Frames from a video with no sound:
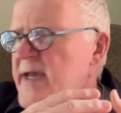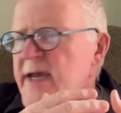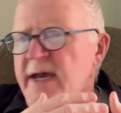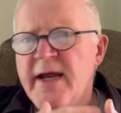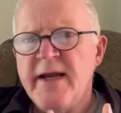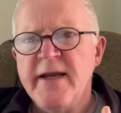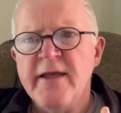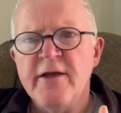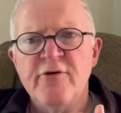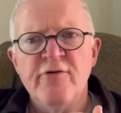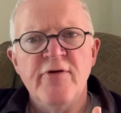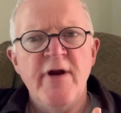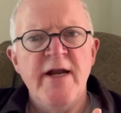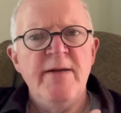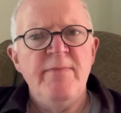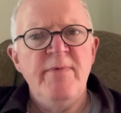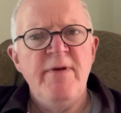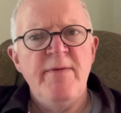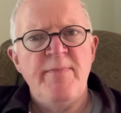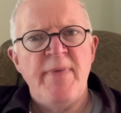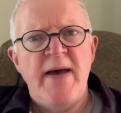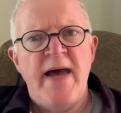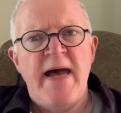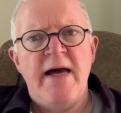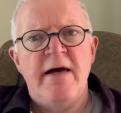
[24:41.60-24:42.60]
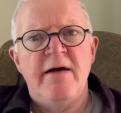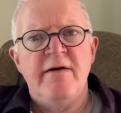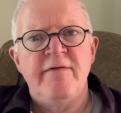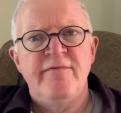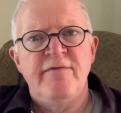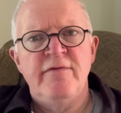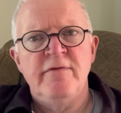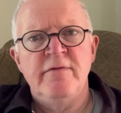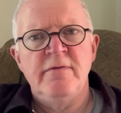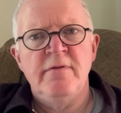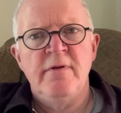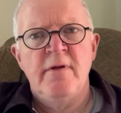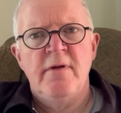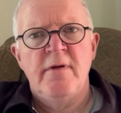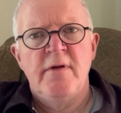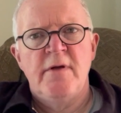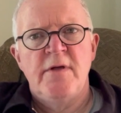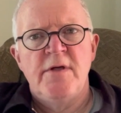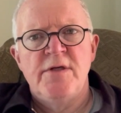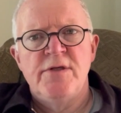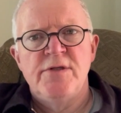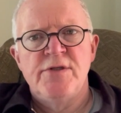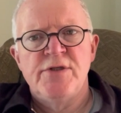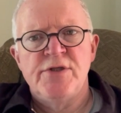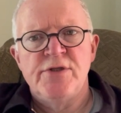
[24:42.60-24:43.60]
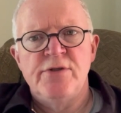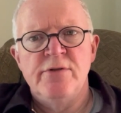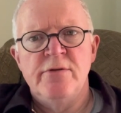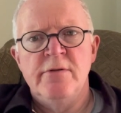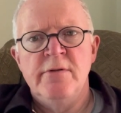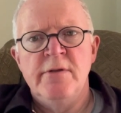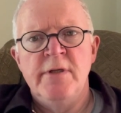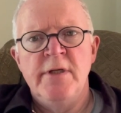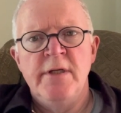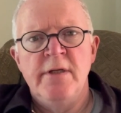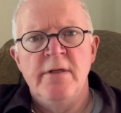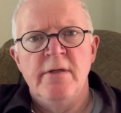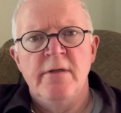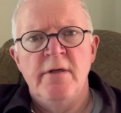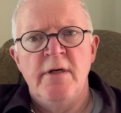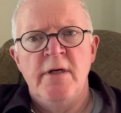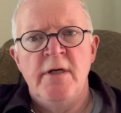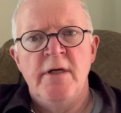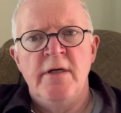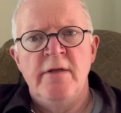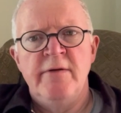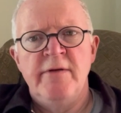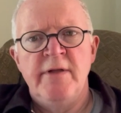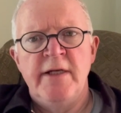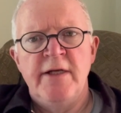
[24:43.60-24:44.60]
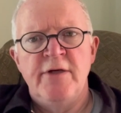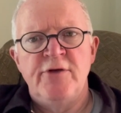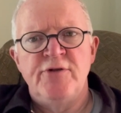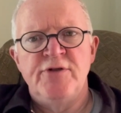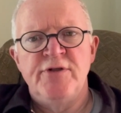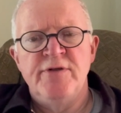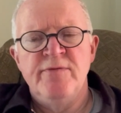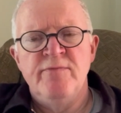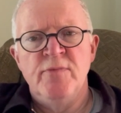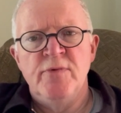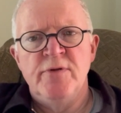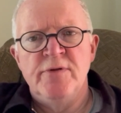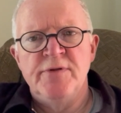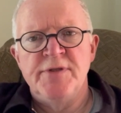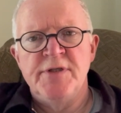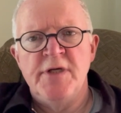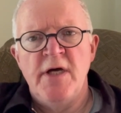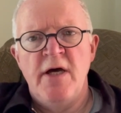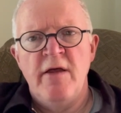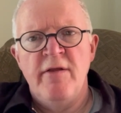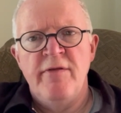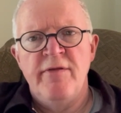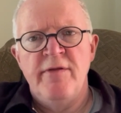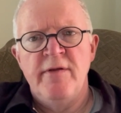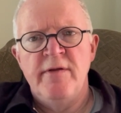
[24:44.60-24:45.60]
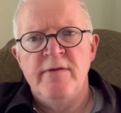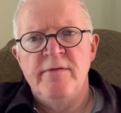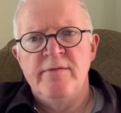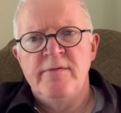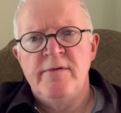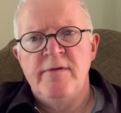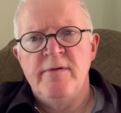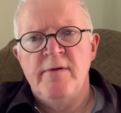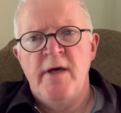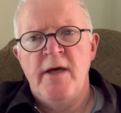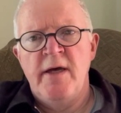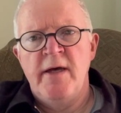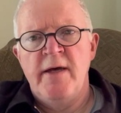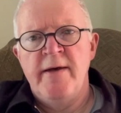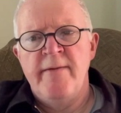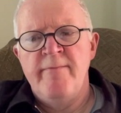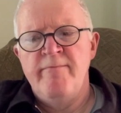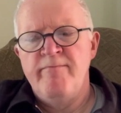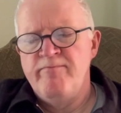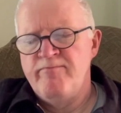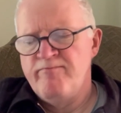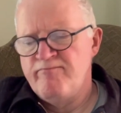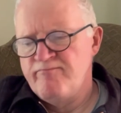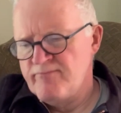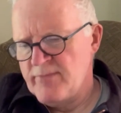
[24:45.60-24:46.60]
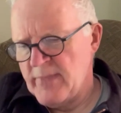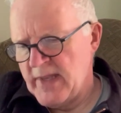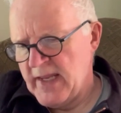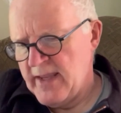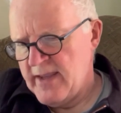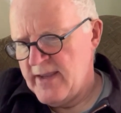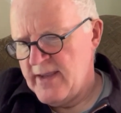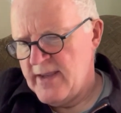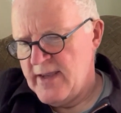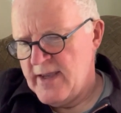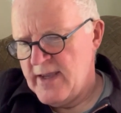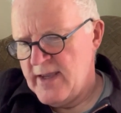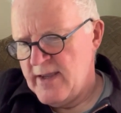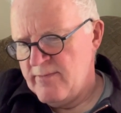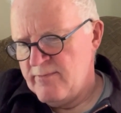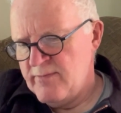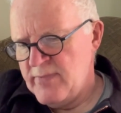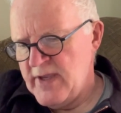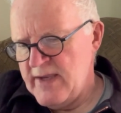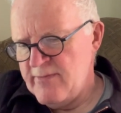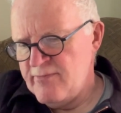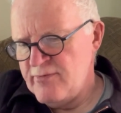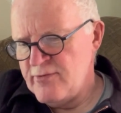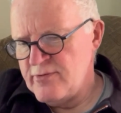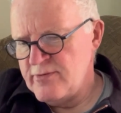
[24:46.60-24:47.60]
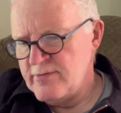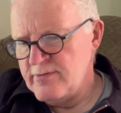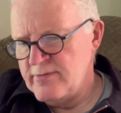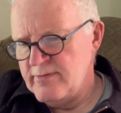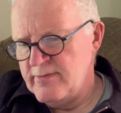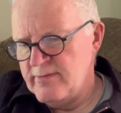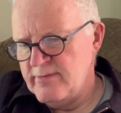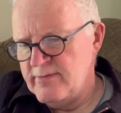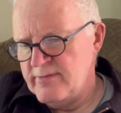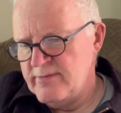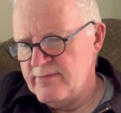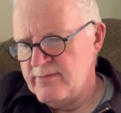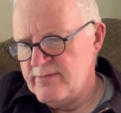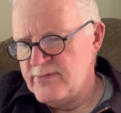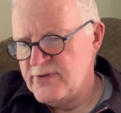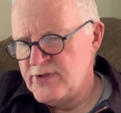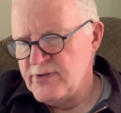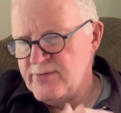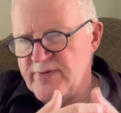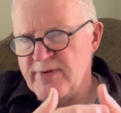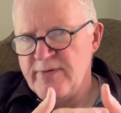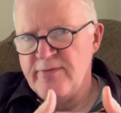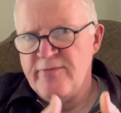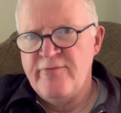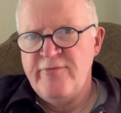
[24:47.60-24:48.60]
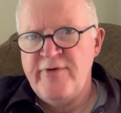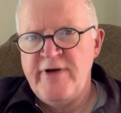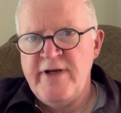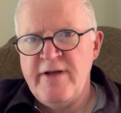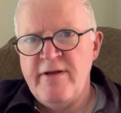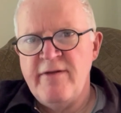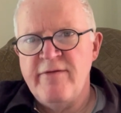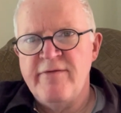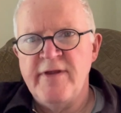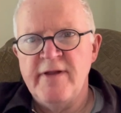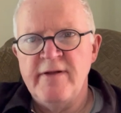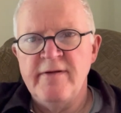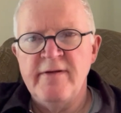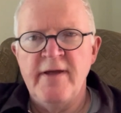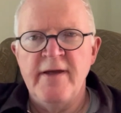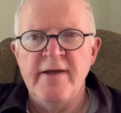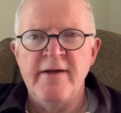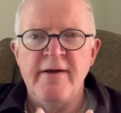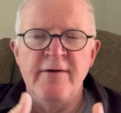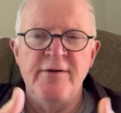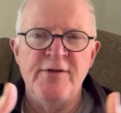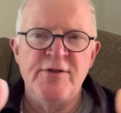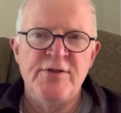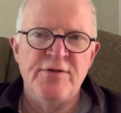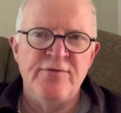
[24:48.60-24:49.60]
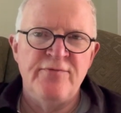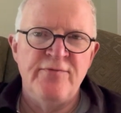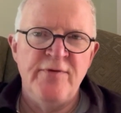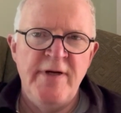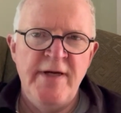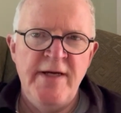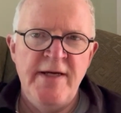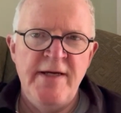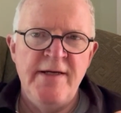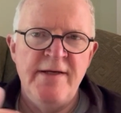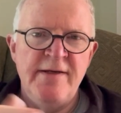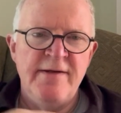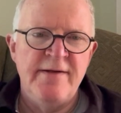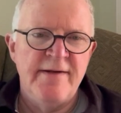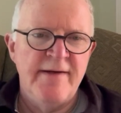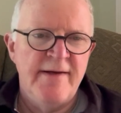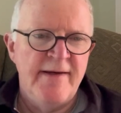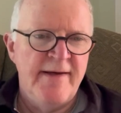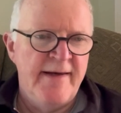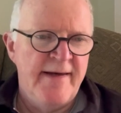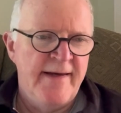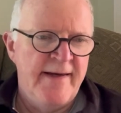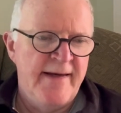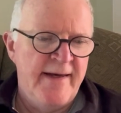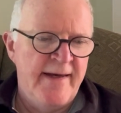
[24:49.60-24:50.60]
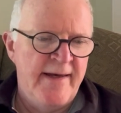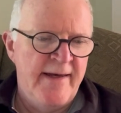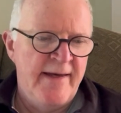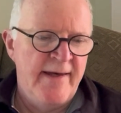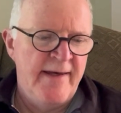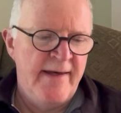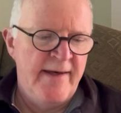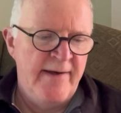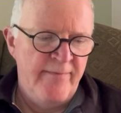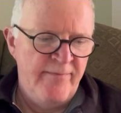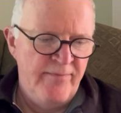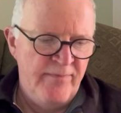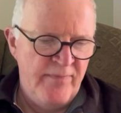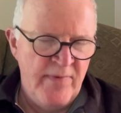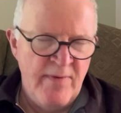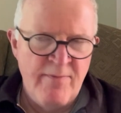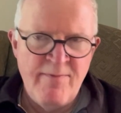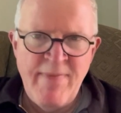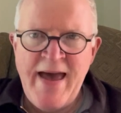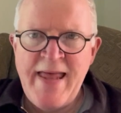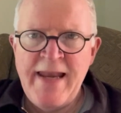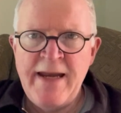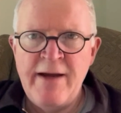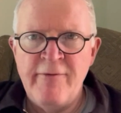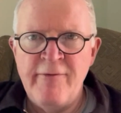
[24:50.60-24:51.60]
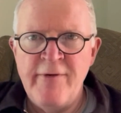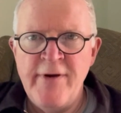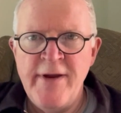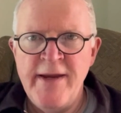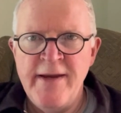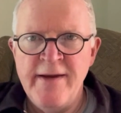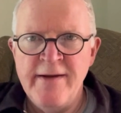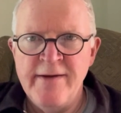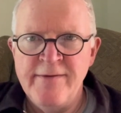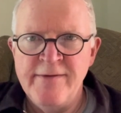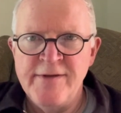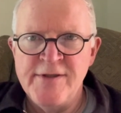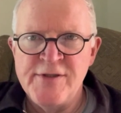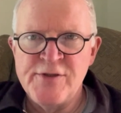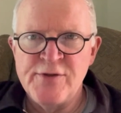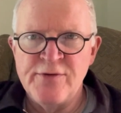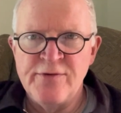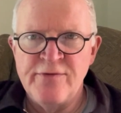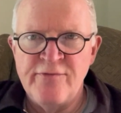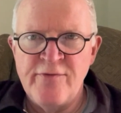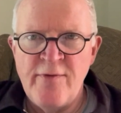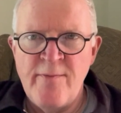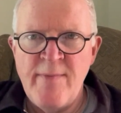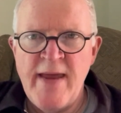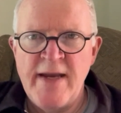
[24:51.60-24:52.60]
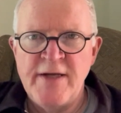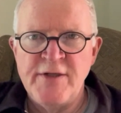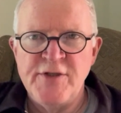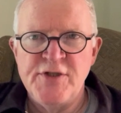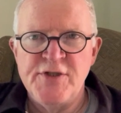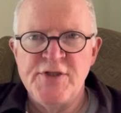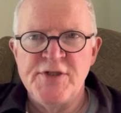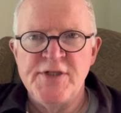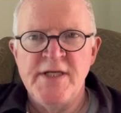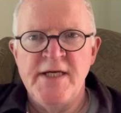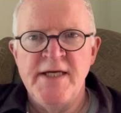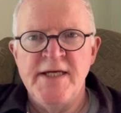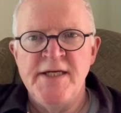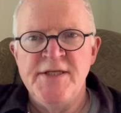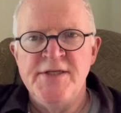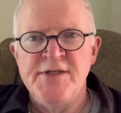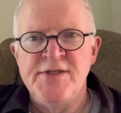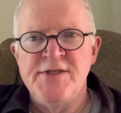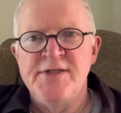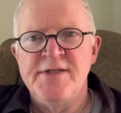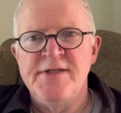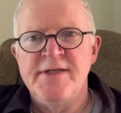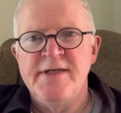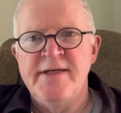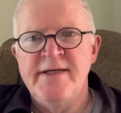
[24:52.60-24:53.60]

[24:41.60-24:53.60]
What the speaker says: Incredibly powerful story, the Alliterative Morte Arthure. Some people read it and think they're going to read Malory and the sort of romanticised